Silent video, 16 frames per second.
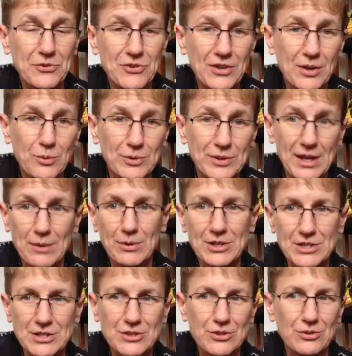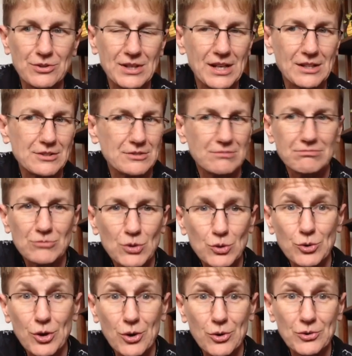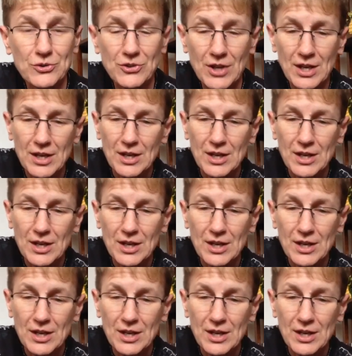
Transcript: sick when they reach a certain age? Who knows?